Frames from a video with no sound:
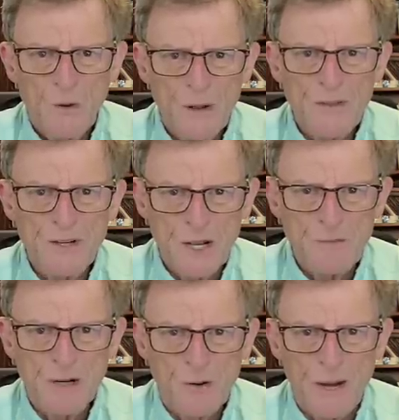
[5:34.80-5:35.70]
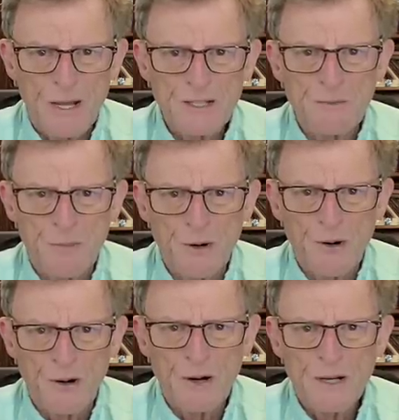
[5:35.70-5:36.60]
What the Democrats,
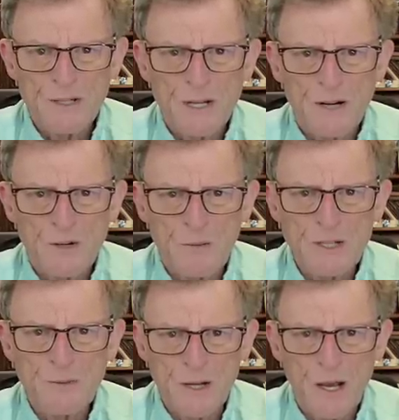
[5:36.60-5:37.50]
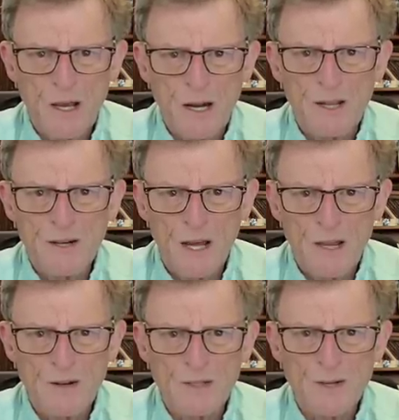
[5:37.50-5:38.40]
Burr, Senator Mitch McConnell, and
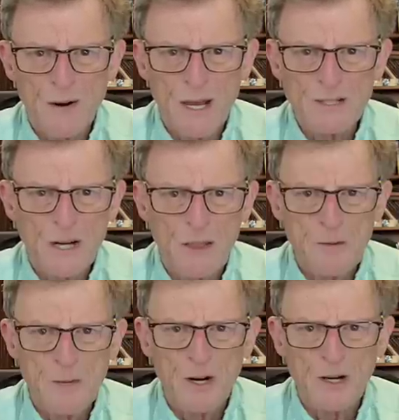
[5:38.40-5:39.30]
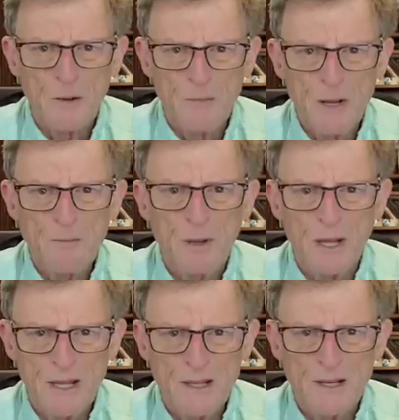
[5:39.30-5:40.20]
others are asking the American
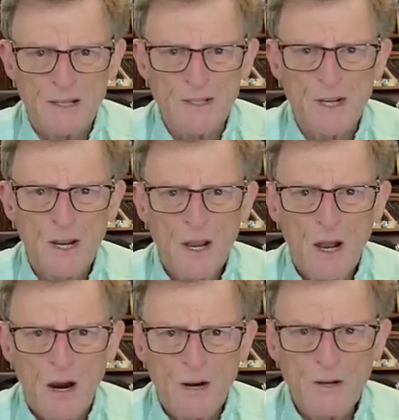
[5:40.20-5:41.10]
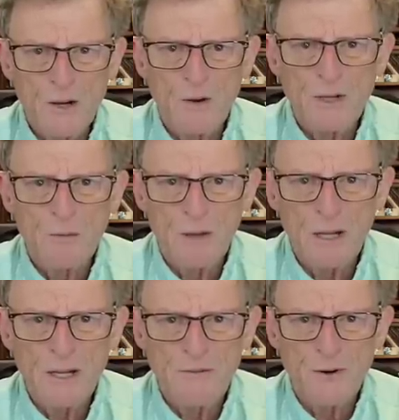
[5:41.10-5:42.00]
people is, are you going to
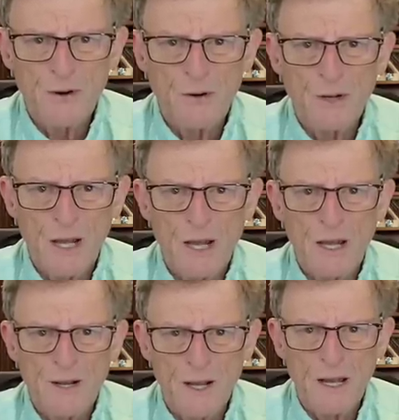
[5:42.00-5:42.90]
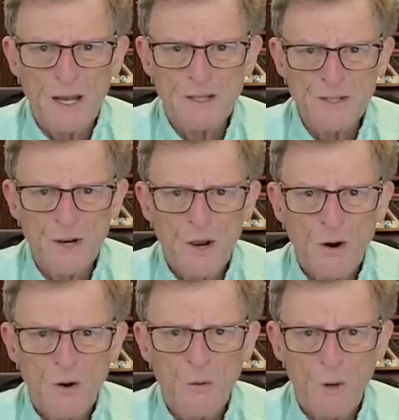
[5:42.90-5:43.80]
believe your own lying eyes
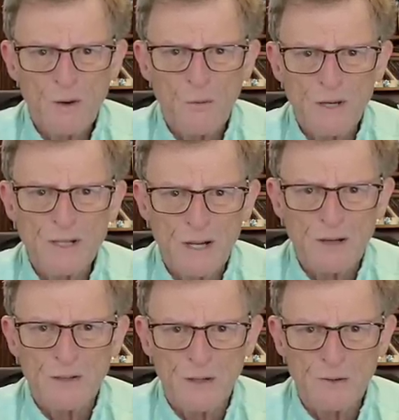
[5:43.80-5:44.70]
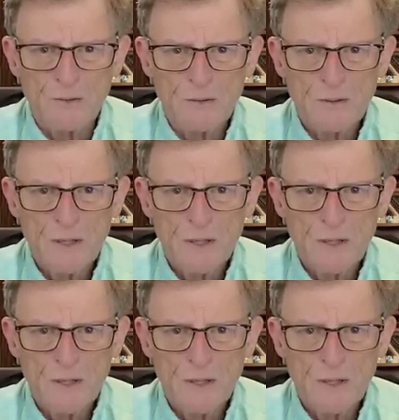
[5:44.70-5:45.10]
or what we tell you?